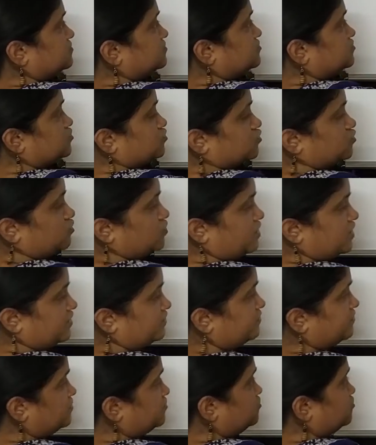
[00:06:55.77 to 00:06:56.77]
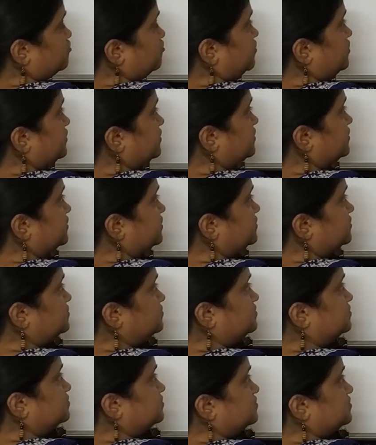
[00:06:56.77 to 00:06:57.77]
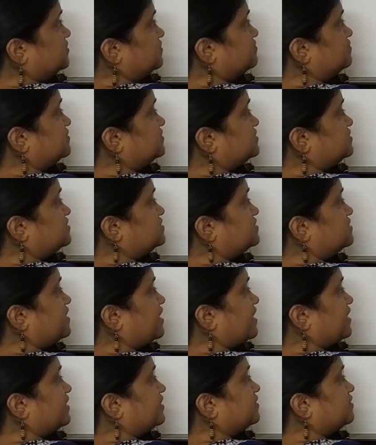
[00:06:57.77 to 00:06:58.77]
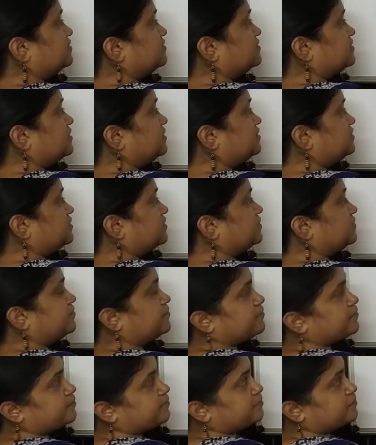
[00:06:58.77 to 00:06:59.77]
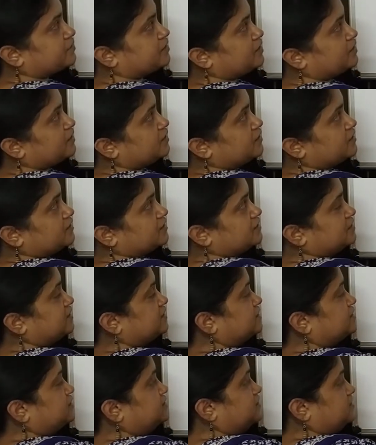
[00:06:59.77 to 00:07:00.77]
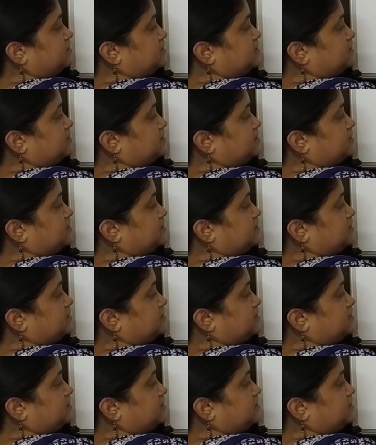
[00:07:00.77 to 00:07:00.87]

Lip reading: so I will draw it here. If this is the angle theta, then